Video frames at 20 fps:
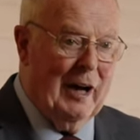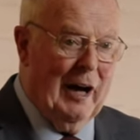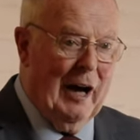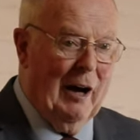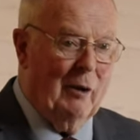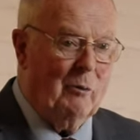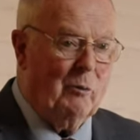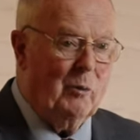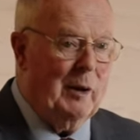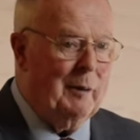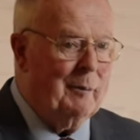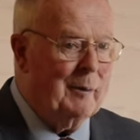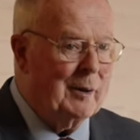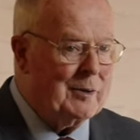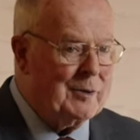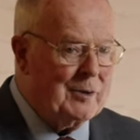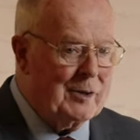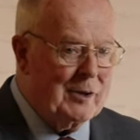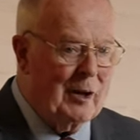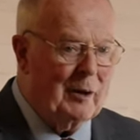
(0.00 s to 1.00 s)
And we
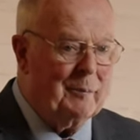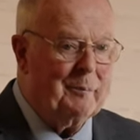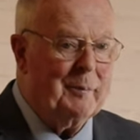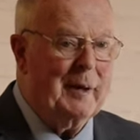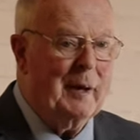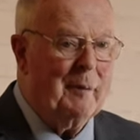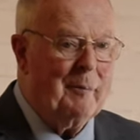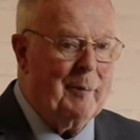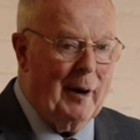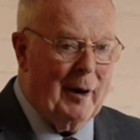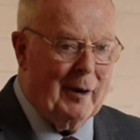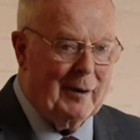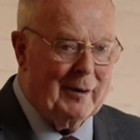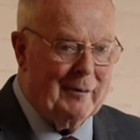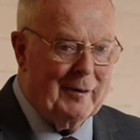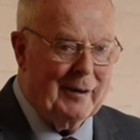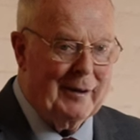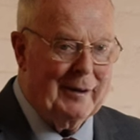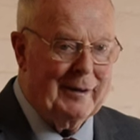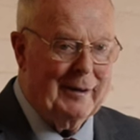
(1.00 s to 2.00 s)
must not be a part
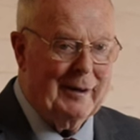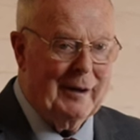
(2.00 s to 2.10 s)
of it.